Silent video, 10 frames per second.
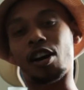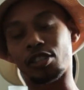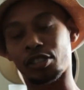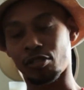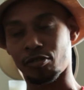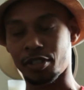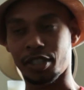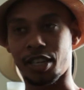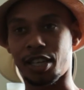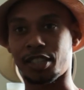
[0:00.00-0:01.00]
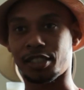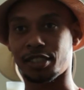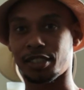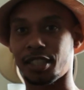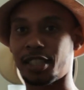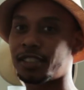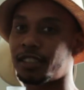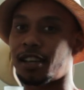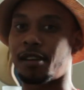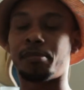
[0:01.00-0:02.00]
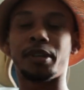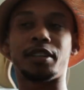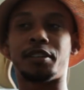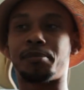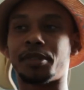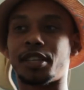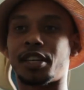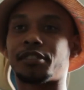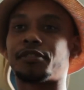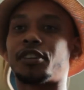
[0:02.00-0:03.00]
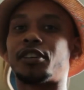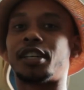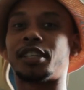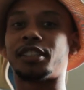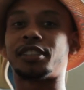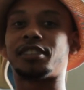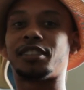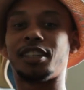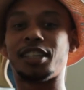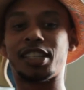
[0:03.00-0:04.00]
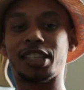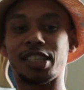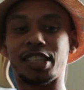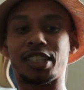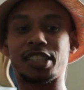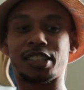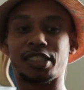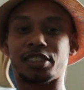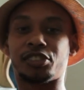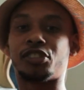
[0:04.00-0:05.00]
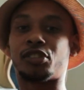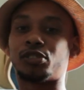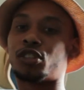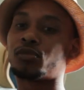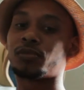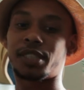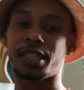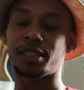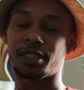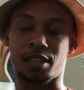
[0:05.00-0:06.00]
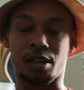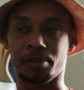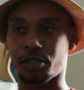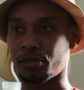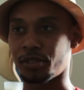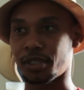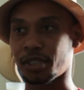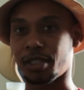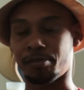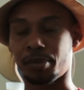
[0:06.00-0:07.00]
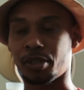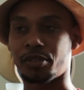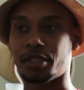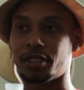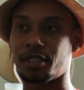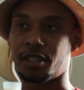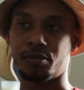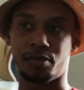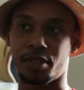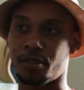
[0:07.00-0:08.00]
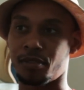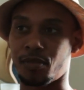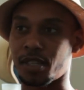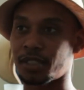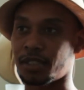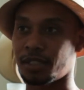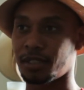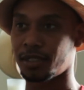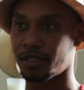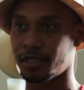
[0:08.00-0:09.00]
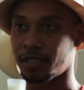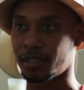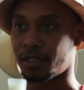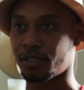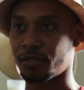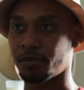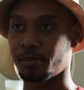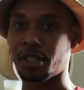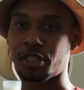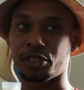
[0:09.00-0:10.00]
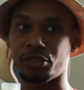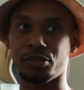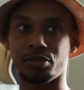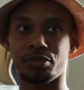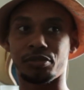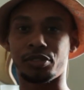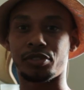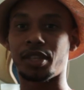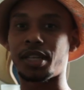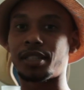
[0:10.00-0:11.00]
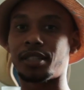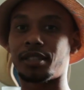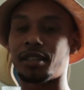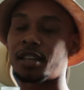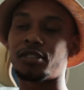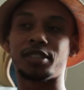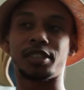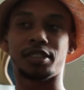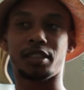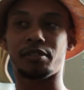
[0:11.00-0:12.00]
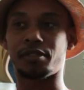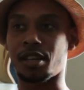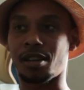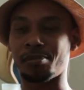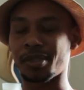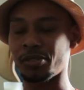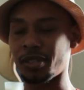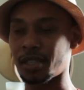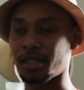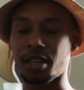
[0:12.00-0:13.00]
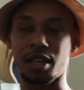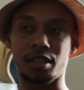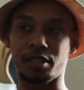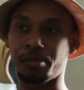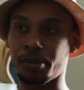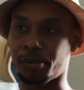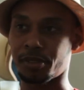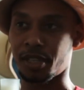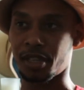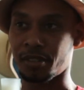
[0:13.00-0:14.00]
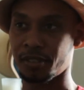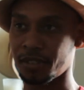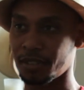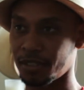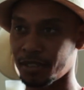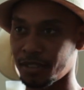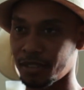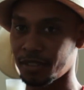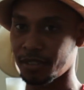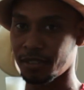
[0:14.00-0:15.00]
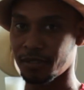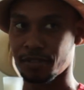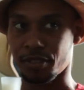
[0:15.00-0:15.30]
realize it's a lot bigger than me as far as, you know, don't take this opportunity and blow it and waste it. You know, because you letting not only yourself down, but you letting a lot of other people down. So,